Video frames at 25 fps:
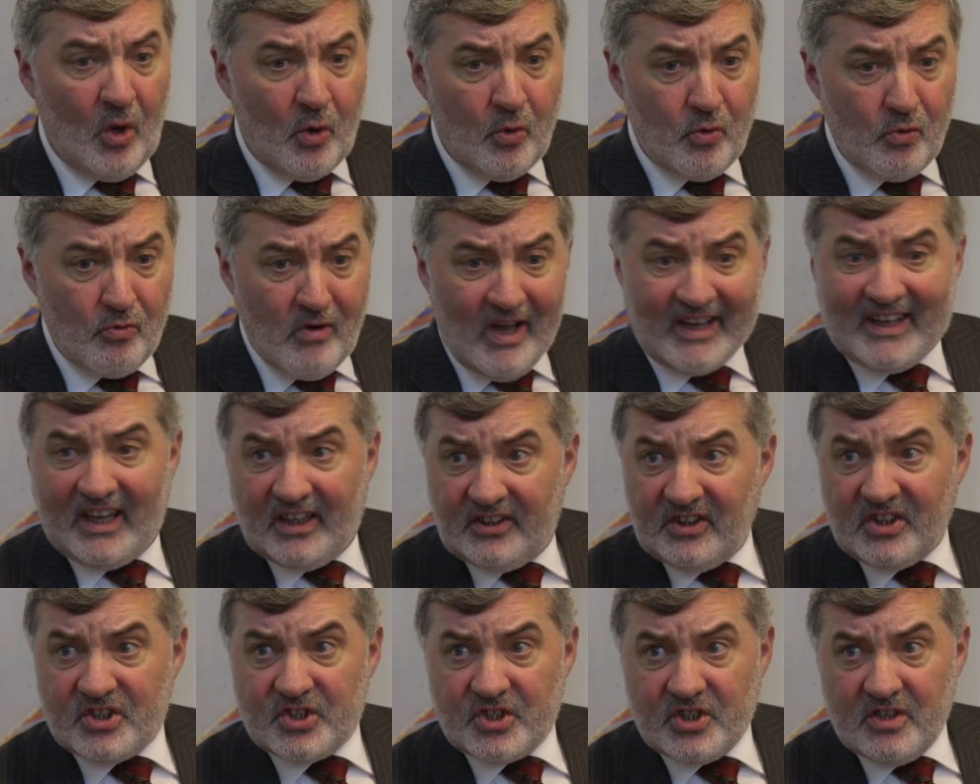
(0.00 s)

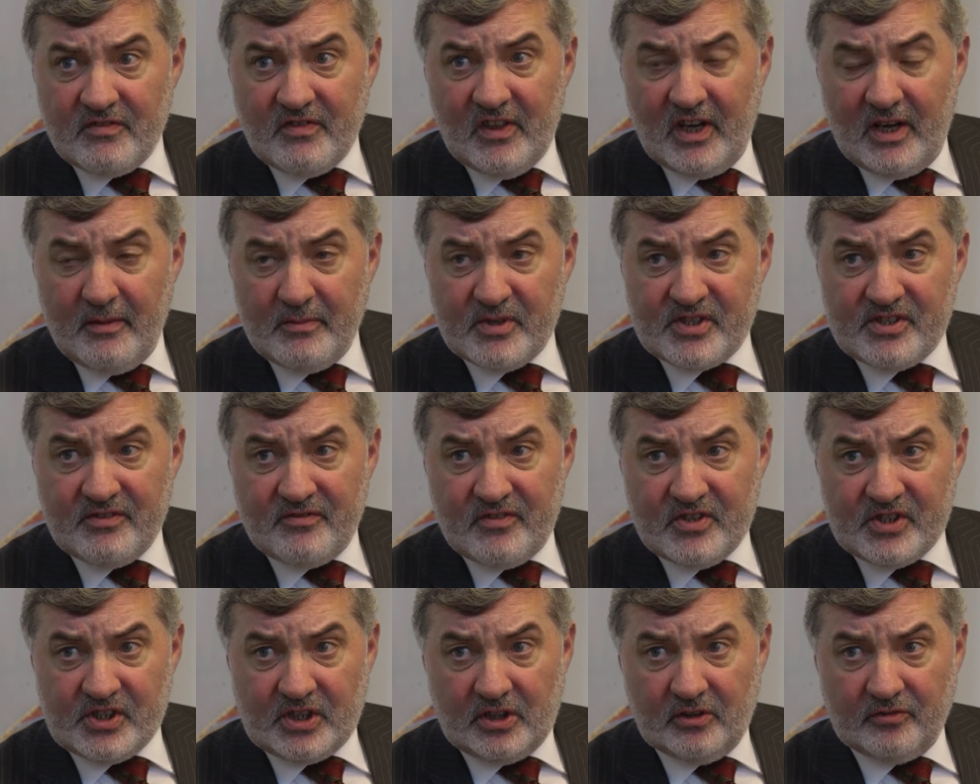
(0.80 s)
recognition of the limits of
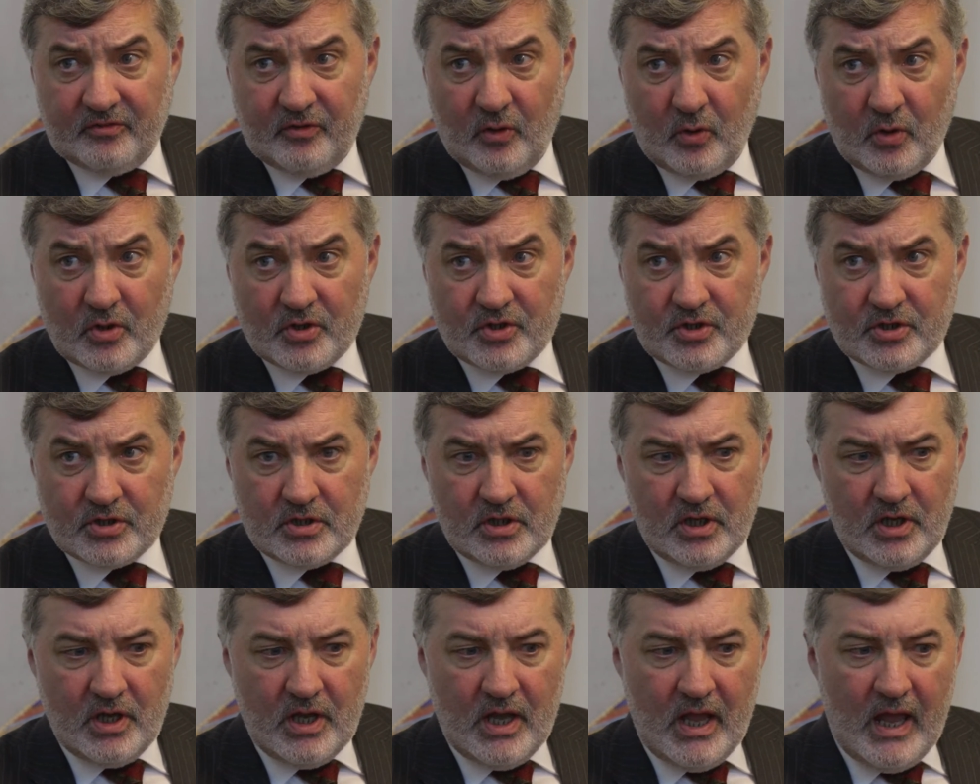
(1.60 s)
physical force,
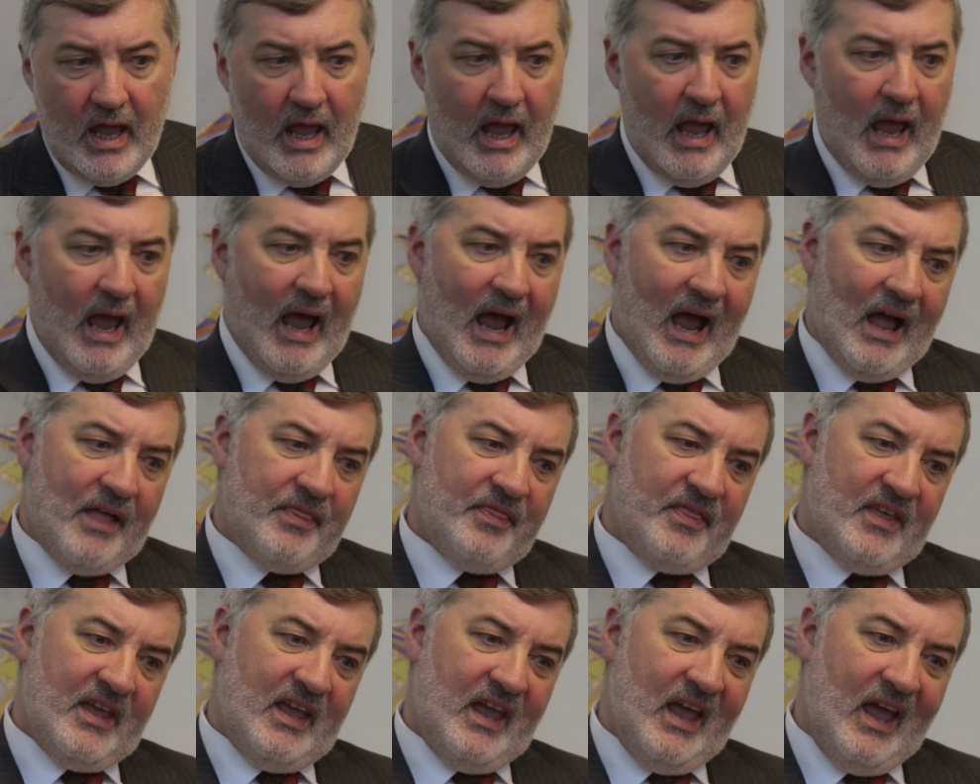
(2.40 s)

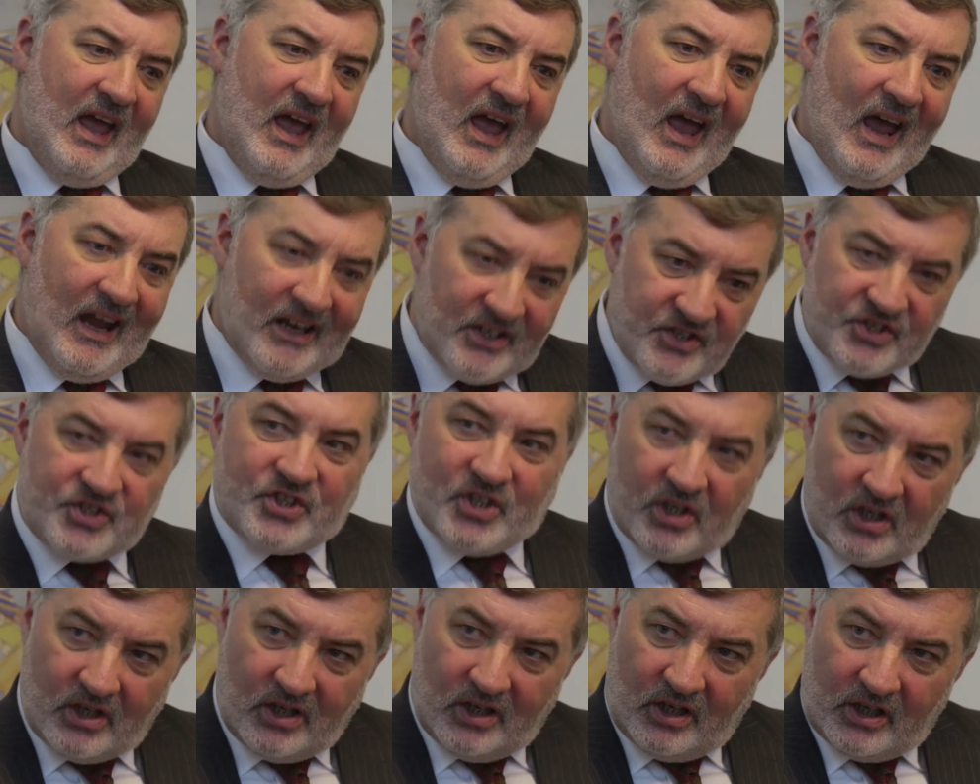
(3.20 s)
and the
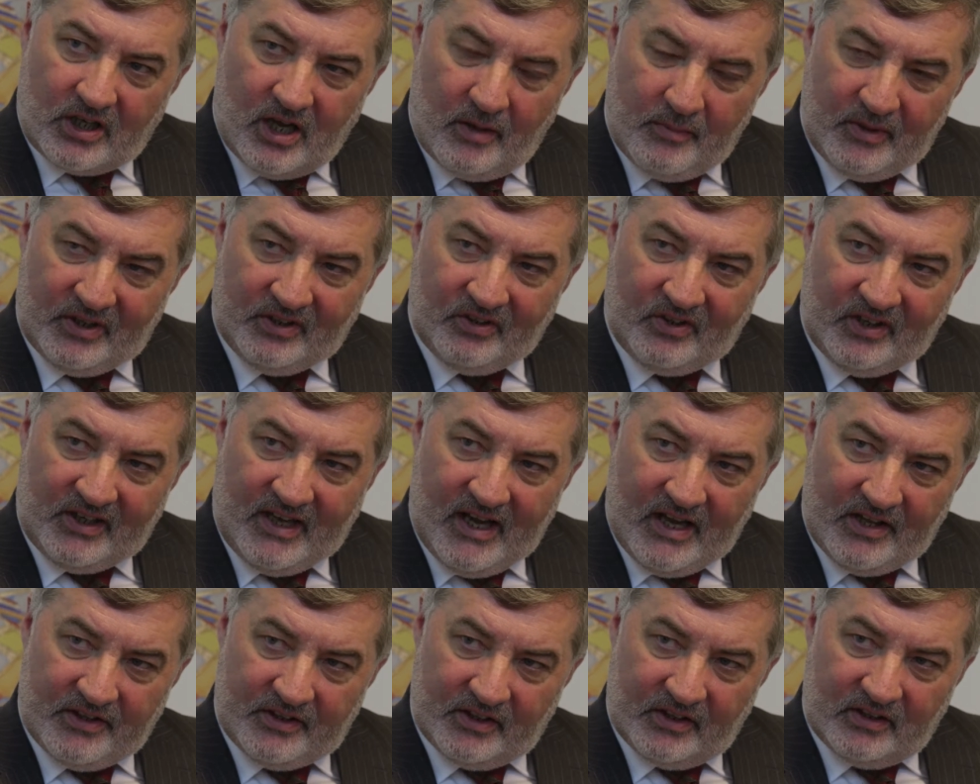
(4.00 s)
external coming
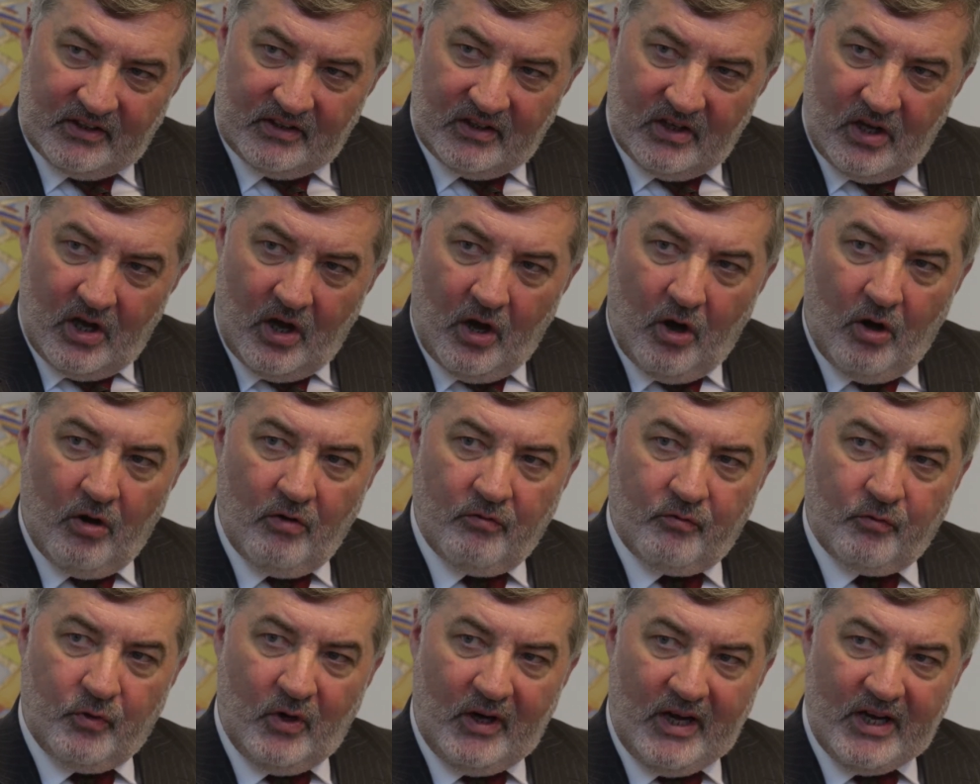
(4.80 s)
together
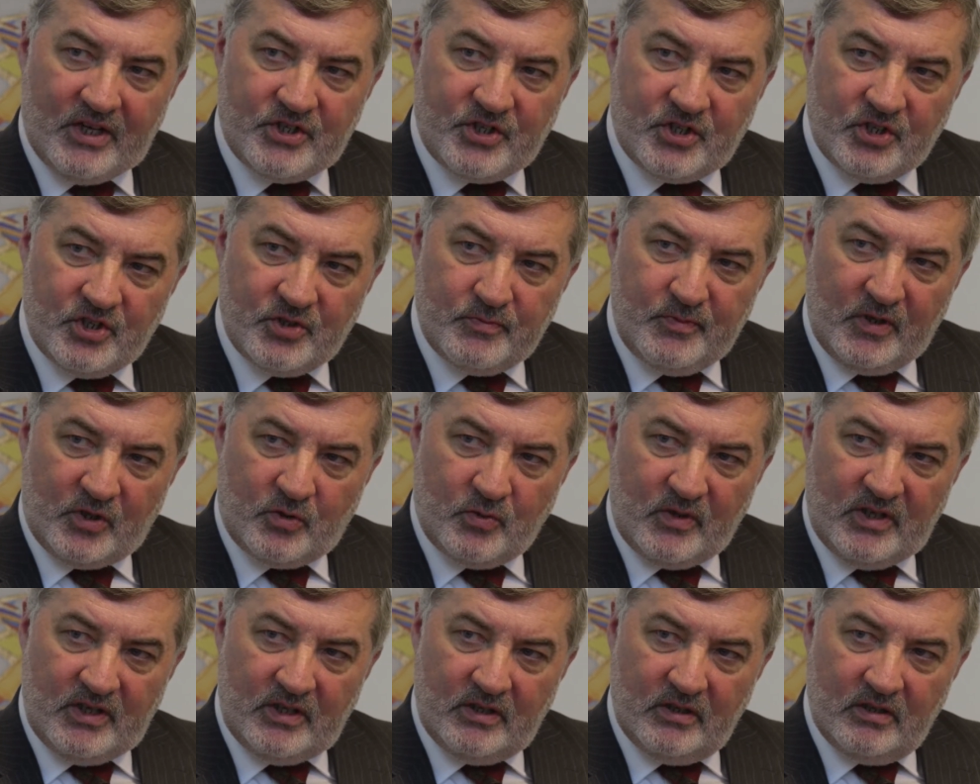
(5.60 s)
of relations
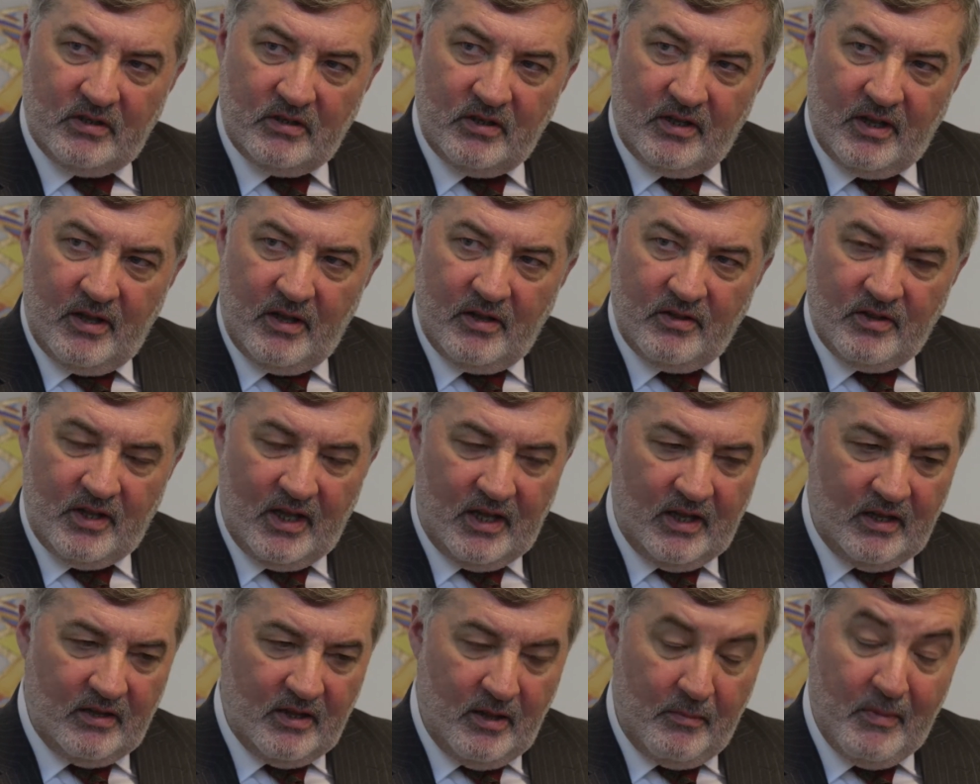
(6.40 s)
between
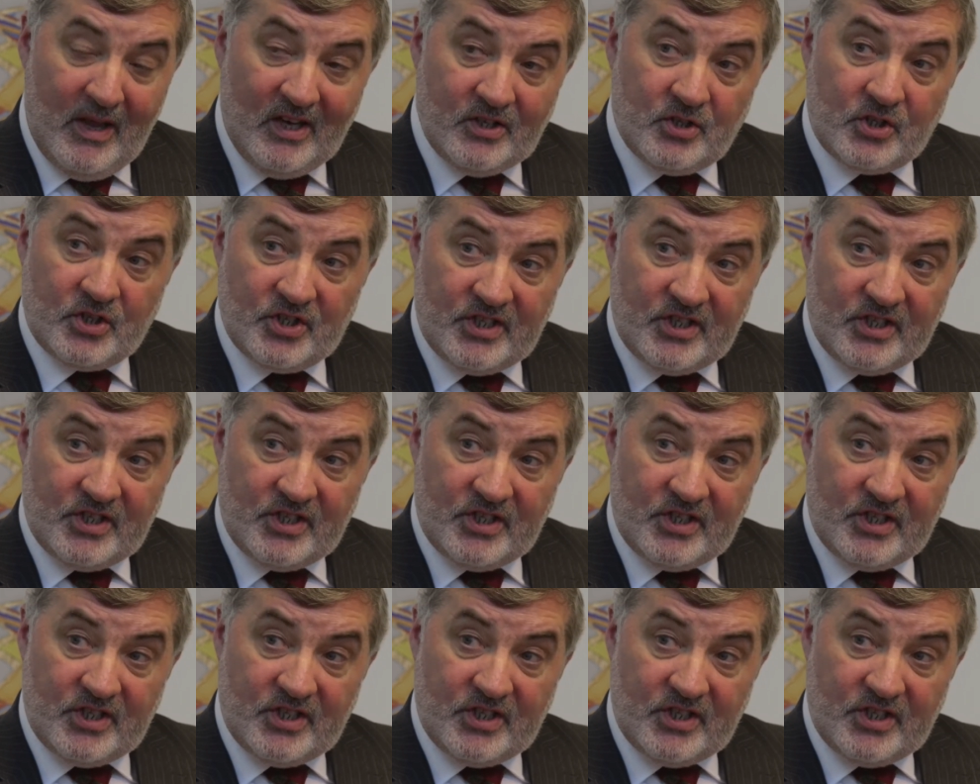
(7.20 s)
the major